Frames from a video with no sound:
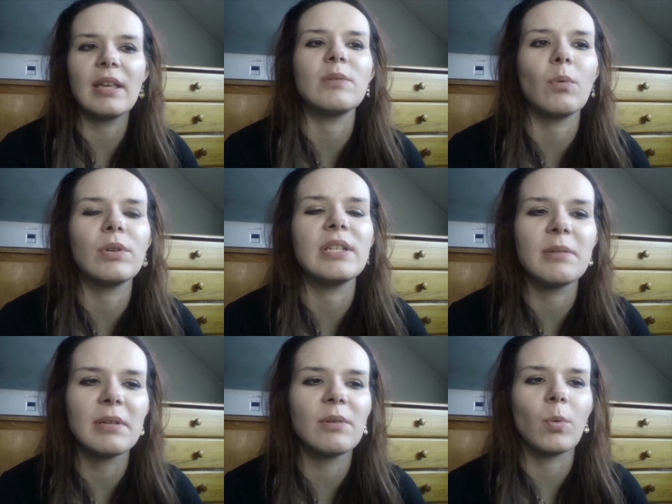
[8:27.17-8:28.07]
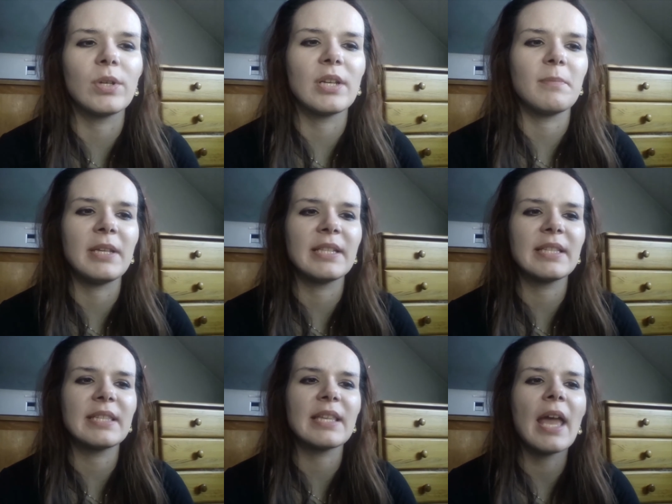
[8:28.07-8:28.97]
is what that
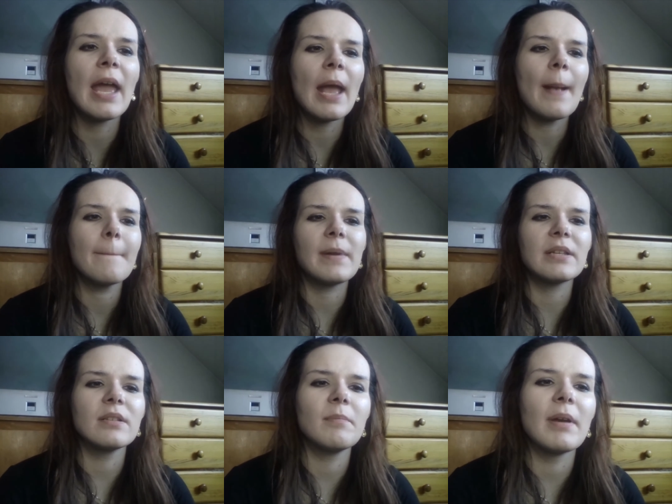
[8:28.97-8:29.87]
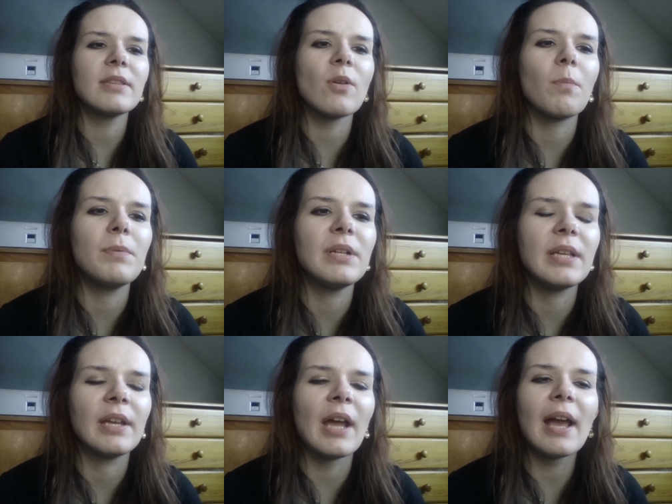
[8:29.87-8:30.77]
means. Personal bias
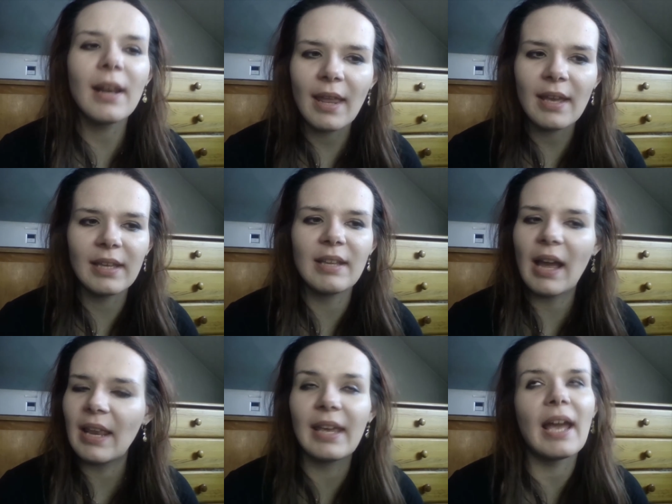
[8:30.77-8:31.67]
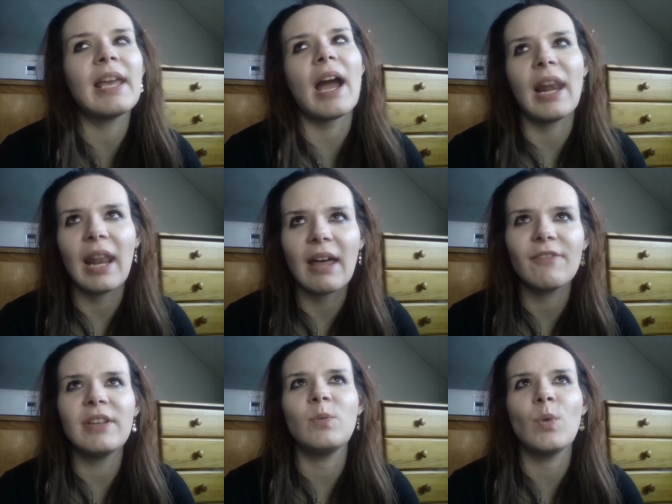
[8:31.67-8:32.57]
opinion. I
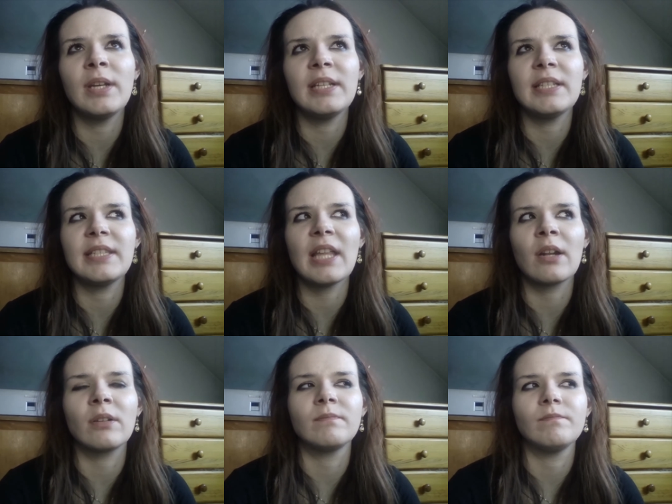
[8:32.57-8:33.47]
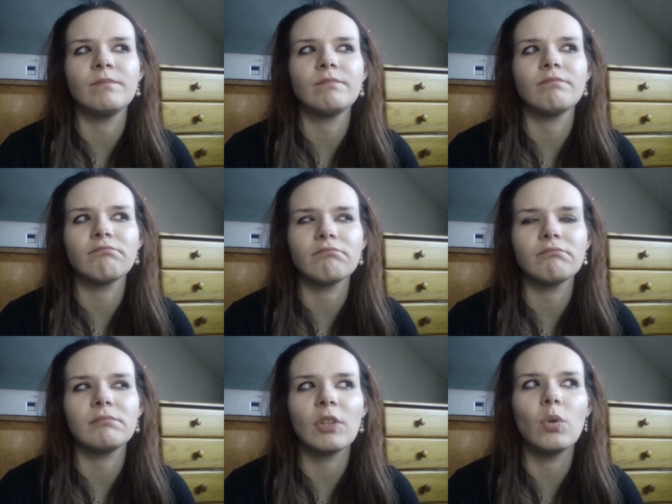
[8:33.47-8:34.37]
love it when it is done
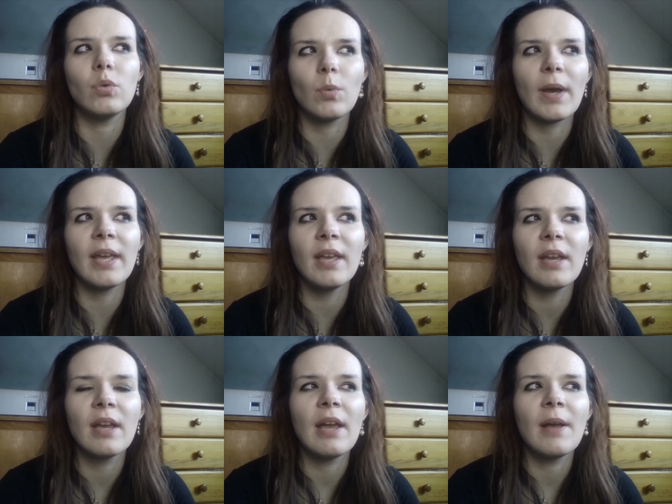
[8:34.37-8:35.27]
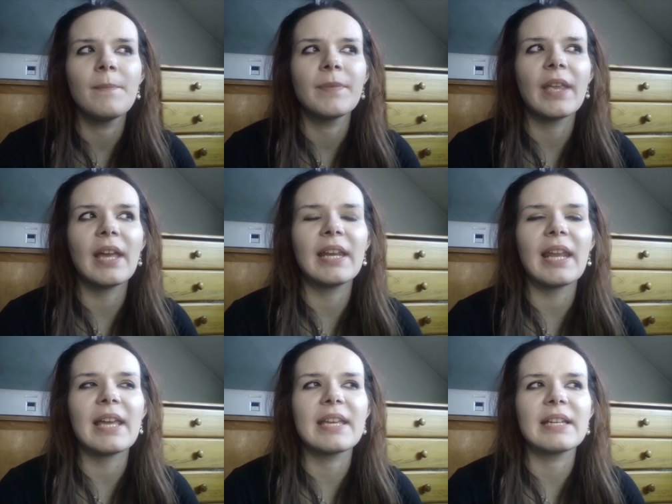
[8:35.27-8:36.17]
the good way, and
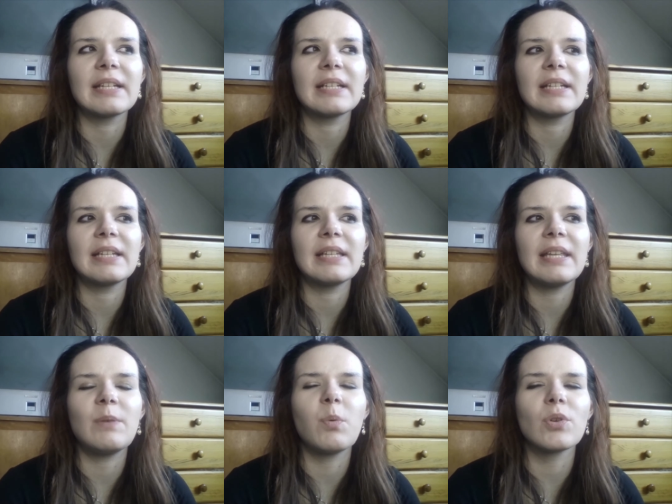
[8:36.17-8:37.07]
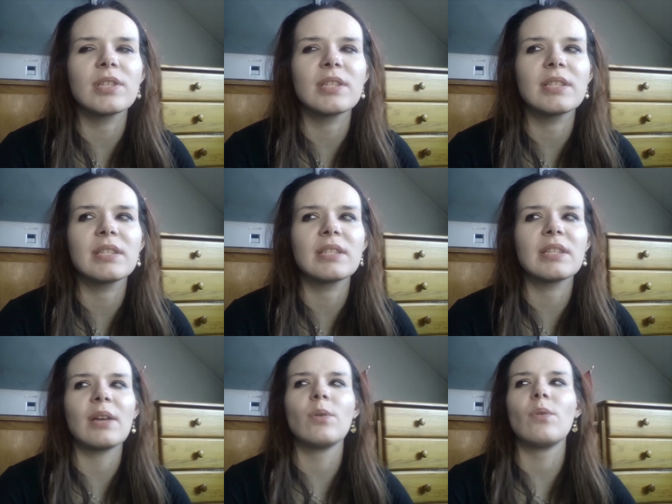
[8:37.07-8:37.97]
like it was
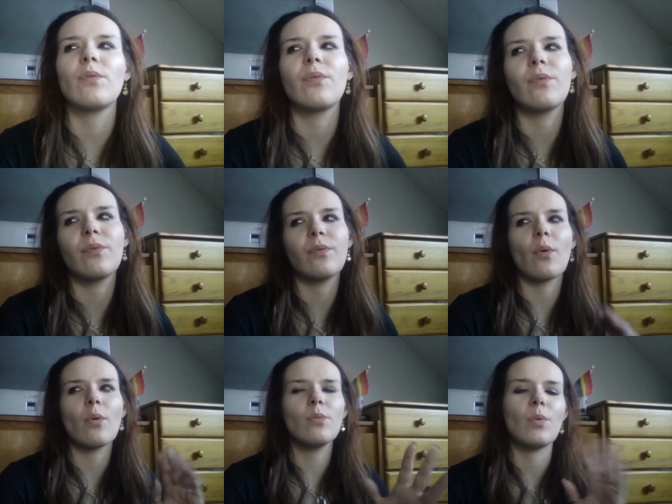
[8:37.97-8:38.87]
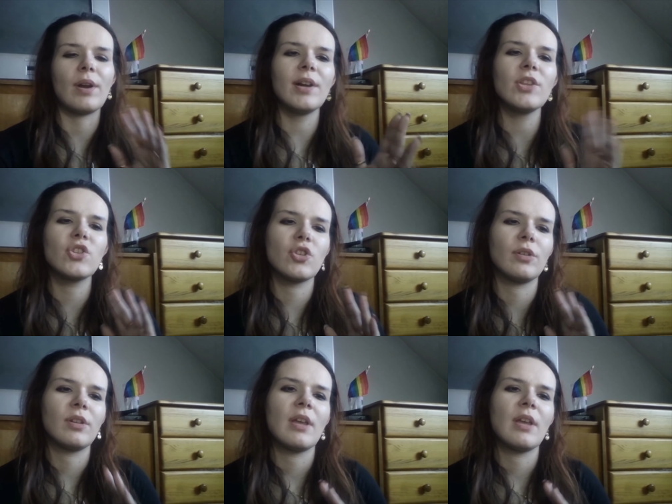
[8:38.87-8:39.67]
kind of on verge,